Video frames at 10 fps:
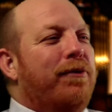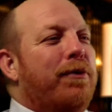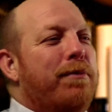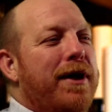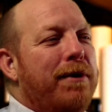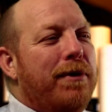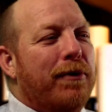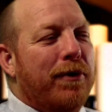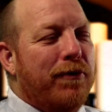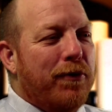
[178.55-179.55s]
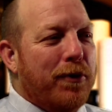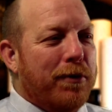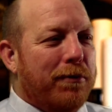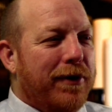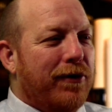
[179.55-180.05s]
For me to be
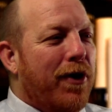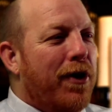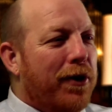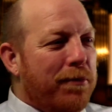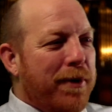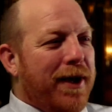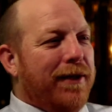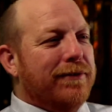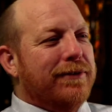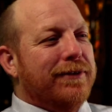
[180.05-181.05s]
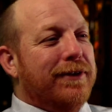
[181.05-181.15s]
reformed is all about